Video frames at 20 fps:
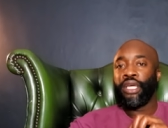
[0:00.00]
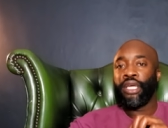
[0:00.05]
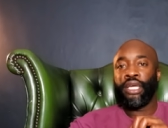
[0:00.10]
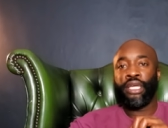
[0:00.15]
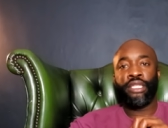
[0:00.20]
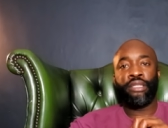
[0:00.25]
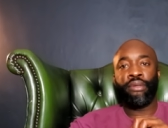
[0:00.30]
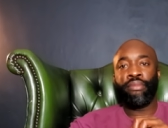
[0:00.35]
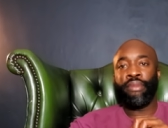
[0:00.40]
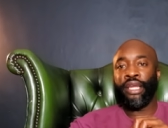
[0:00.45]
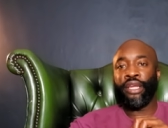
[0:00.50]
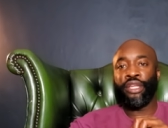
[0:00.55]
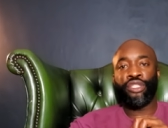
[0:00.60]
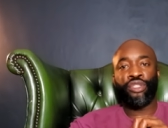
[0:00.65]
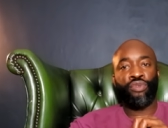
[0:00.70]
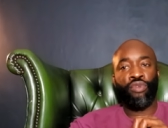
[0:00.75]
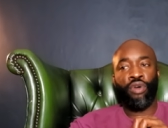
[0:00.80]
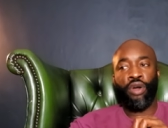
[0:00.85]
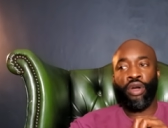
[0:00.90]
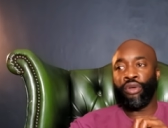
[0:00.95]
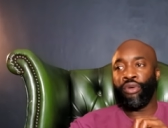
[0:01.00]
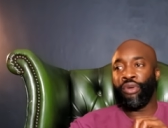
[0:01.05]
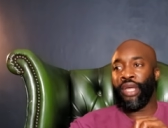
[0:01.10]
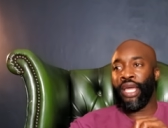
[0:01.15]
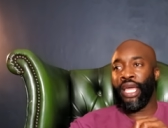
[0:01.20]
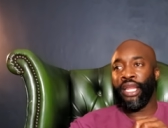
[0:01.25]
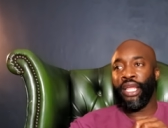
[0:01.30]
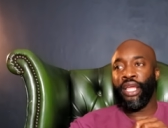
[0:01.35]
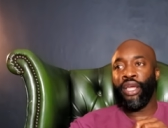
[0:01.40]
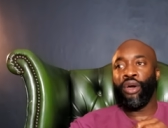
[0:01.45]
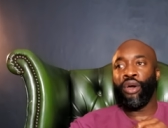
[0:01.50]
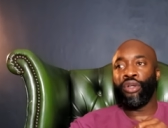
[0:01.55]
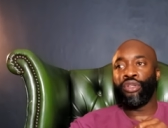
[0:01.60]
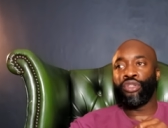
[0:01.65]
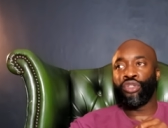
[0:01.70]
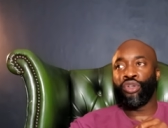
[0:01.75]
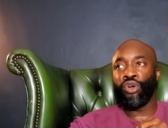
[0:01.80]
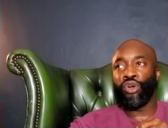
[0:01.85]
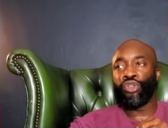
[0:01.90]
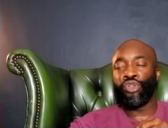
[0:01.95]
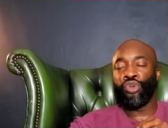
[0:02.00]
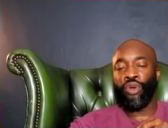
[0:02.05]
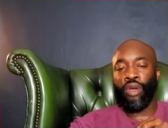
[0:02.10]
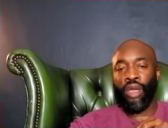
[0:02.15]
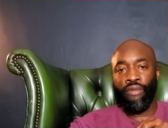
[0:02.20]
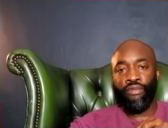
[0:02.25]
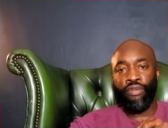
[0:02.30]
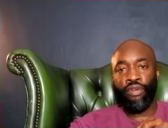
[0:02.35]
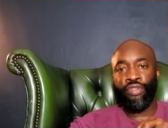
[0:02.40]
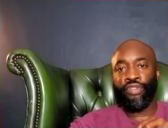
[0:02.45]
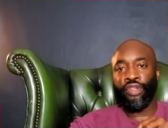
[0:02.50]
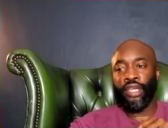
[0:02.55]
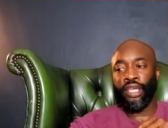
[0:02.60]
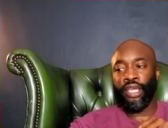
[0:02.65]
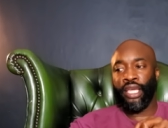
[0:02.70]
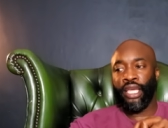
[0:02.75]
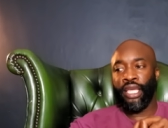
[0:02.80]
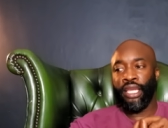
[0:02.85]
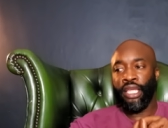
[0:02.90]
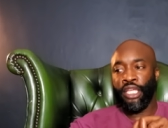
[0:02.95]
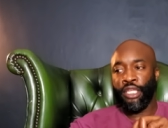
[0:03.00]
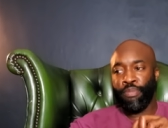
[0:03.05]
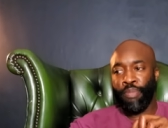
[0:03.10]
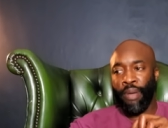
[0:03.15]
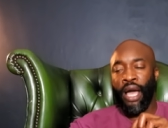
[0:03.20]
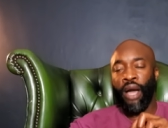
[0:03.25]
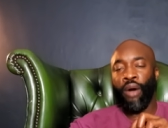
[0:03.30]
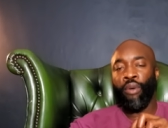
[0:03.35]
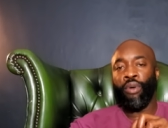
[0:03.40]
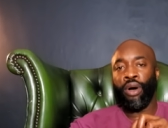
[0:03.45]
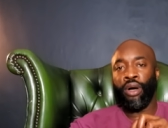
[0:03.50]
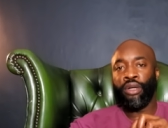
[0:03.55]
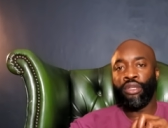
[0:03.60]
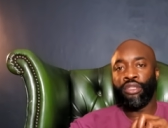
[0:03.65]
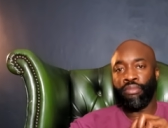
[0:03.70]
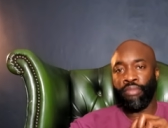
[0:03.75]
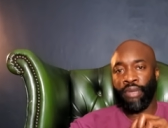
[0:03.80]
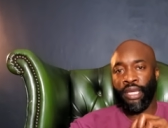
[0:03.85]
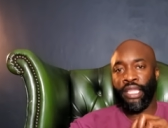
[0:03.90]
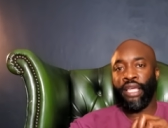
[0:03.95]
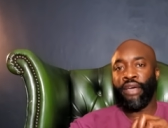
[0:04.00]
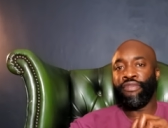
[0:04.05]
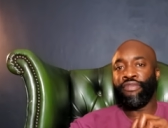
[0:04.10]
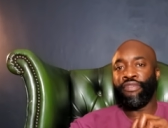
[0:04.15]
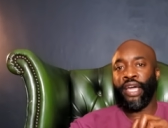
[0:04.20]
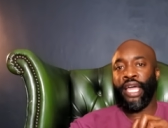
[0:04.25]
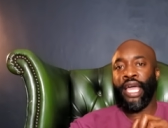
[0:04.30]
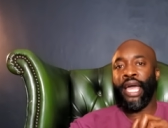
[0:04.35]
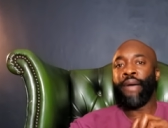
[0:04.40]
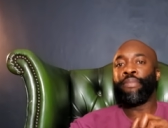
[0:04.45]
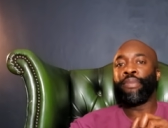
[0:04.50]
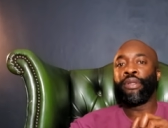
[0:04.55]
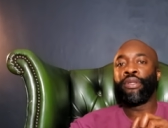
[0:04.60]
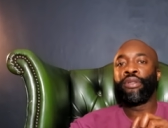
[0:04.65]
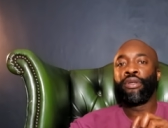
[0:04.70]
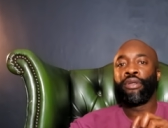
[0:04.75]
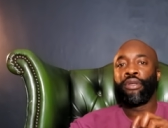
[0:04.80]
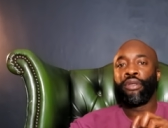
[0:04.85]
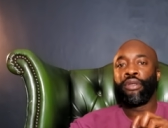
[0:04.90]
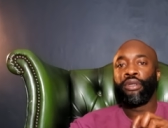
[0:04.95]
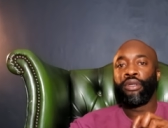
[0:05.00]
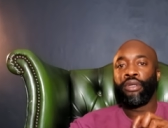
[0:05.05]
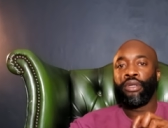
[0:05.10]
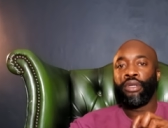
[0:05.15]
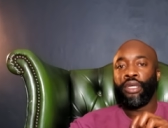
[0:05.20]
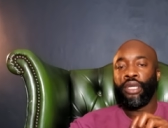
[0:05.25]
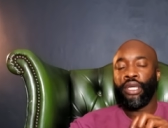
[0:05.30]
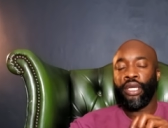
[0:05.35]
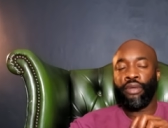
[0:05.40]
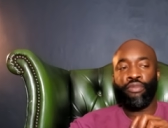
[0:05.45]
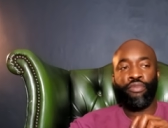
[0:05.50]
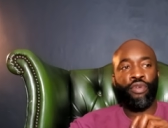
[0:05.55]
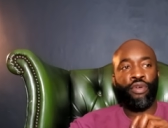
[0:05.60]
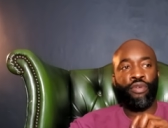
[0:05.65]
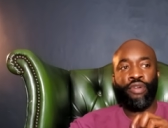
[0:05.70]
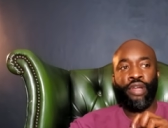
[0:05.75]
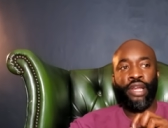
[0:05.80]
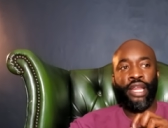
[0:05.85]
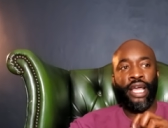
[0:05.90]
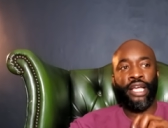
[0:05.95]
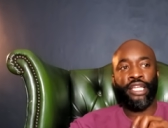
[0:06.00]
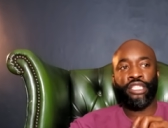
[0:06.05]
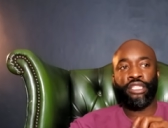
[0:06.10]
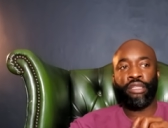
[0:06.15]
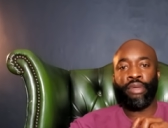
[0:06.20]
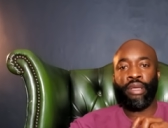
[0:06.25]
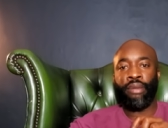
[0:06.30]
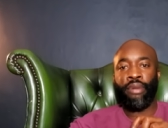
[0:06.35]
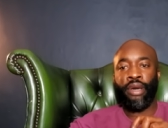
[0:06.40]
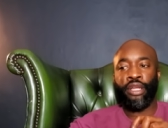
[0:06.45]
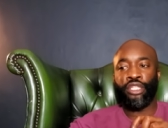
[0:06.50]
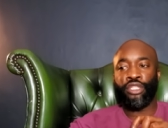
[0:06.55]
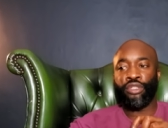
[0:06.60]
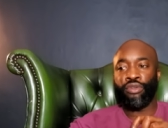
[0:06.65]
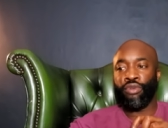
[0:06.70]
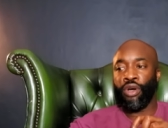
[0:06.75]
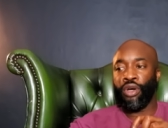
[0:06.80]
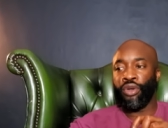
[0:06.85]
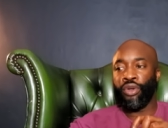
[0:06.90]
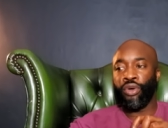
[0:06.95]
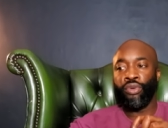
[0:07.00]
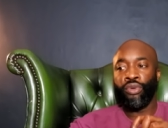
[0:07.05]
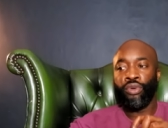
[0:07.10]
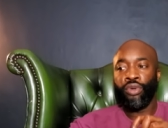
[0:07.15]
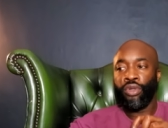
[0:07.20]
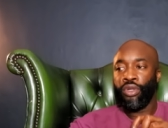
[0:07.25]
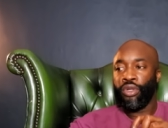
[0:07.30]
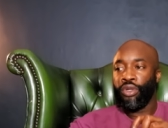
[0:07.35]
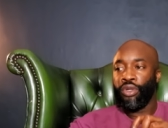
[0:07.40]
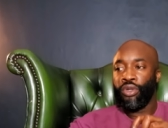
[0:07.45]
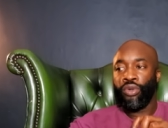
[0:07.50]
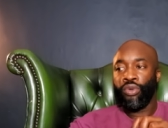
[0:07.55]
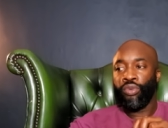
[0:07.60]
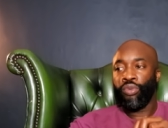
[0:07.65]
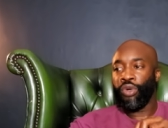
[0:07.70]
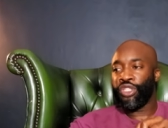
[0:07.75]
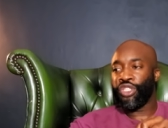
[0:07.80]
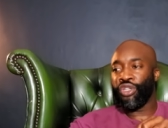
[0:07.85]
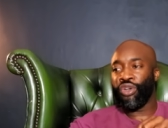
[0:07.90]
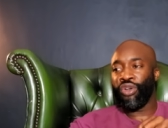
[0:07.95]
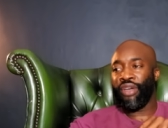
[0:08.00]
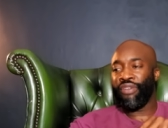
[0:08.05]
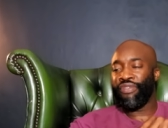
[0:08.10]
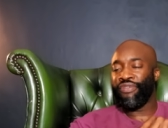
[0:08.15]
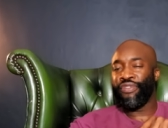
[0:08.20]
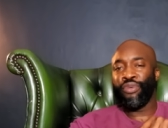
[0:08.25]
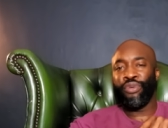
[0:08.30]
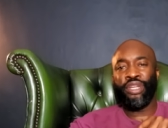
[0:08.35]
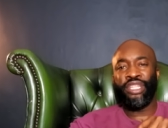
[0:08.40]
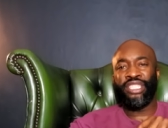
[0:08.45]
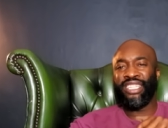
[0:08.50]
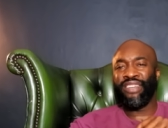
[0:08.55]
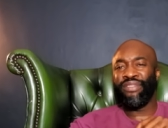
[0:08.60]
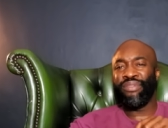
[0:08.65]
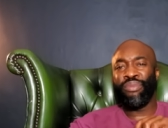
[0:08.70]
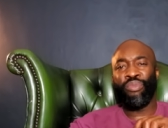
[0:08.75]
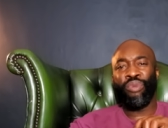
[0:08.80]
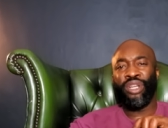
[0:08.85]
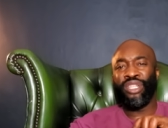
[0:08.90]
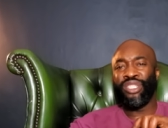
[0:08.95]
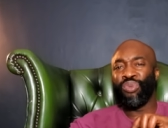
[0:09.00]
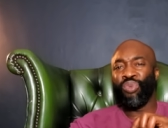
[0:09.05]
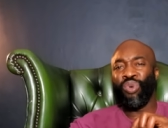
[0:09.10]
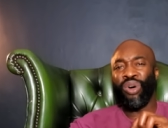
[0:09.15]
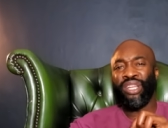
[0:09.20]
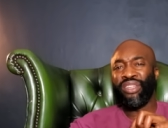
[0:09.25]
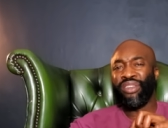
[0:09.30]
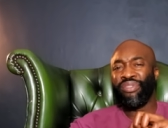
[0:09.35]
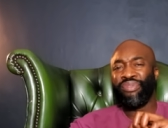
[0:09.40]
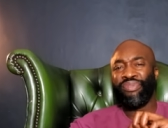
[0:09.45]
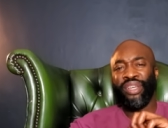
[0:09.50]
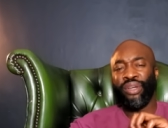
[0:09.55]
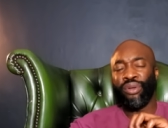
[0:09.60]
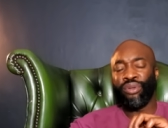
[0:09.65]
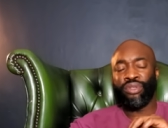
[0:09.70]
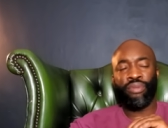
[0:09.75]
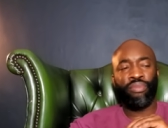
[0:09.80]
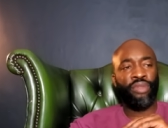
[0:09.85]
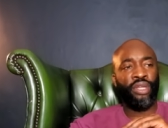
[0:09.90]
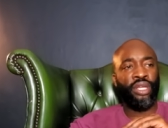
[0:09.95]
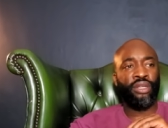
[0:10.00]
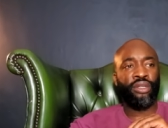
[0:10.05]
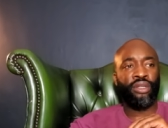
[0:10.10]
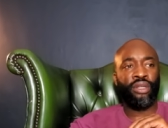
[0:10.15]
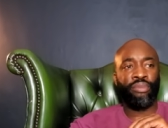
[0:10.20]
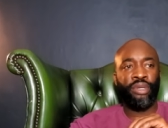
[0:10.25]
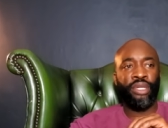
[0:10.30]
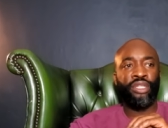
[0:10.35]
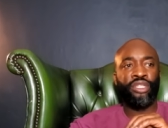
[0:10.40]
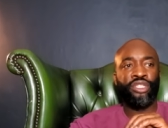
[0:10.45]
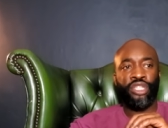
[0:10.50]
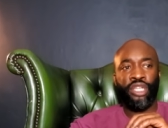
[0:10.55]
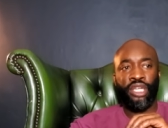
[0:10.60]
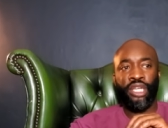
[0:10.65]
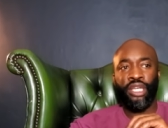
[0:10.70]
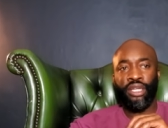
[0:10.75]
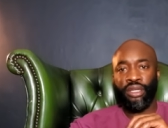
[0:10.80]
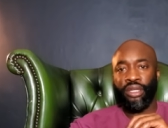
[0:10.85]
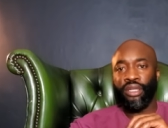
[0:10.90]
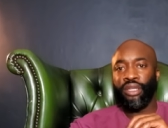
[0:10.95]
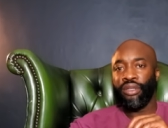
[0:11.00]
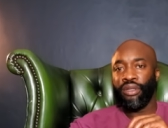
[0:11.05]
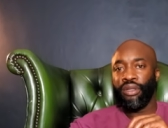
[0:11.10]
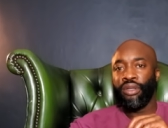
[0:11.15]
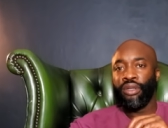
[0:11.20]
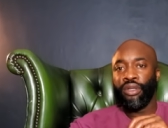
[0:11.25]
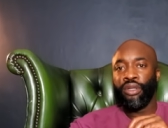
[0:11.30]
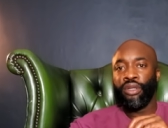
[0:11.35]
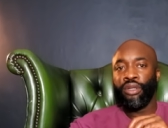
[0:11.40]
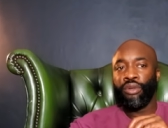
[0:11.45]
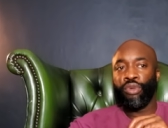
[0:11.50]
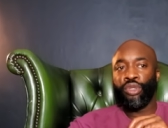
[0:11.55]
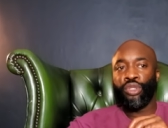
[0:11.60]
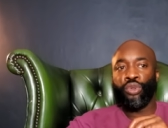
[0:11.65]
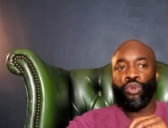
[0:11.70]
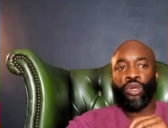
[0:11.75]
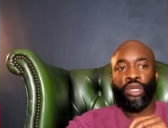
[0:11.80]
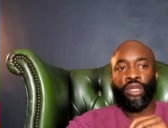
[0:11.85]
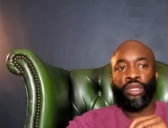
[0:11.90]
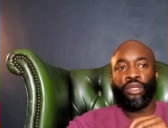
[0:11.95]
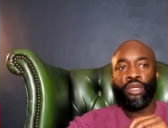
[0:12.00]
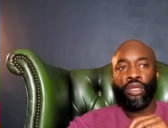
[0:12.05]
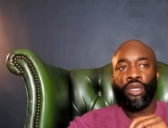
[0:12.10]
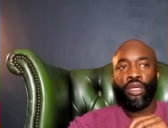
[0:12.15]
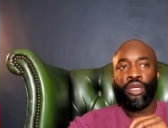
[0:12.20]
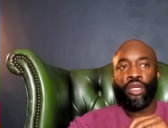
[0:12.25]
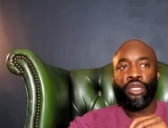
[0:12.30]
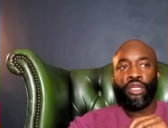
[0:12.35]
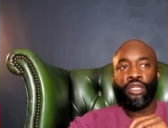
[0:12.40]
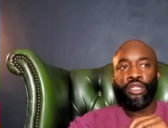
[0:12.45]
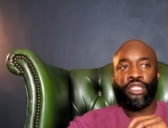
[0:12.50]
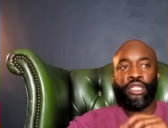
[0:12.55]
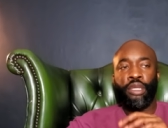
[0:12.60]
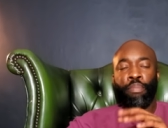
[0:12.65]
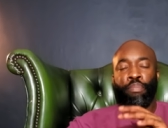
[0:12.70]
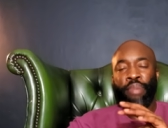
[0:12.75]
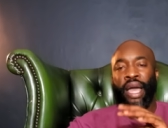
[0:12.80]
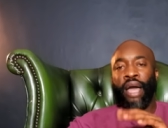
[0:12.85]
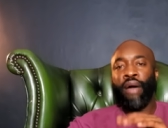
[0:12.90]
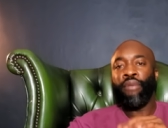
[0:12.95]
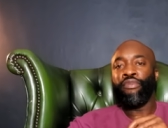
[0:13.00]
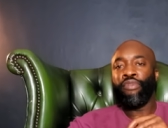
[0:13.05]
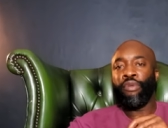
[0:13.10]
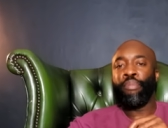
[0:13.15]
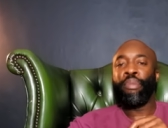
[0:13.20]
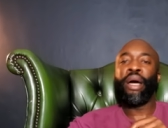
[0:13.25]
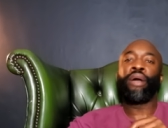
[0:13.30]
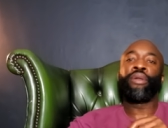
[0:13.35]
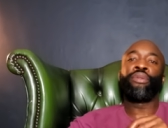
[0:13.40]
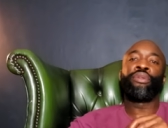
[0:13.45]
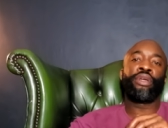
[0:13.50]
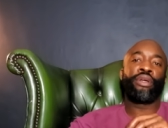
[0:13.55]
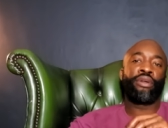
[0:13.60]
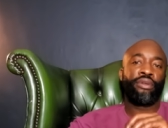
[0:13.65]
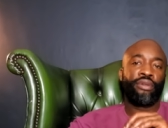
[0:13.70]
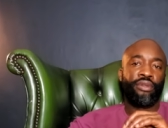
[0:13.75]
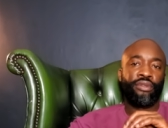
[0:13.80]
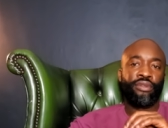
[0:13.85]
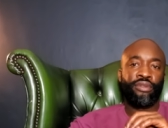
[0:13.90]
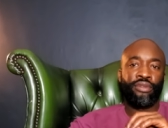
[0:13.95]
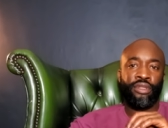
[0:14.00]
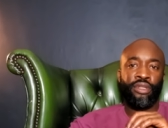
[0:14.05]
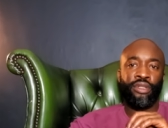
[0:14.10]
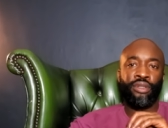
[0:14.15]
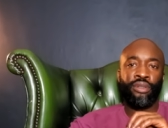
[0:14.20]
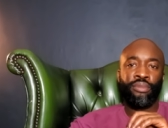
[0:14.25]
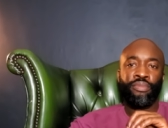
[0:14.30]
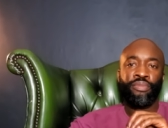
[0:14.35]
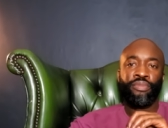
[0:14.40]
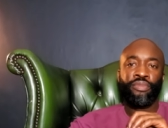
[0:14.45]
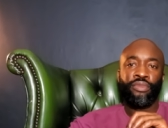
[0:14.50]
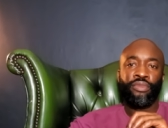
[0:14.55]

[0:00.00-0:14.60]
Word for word: is Amanda Serrano, and Eddie Hearn's got to do everything in his power to make that fight happen. It really has to be. Amanda Serrano... Once she got like forty-seven wins, one defeat or something, I mean, she, we're talking, she's a pound for pounder, do you know?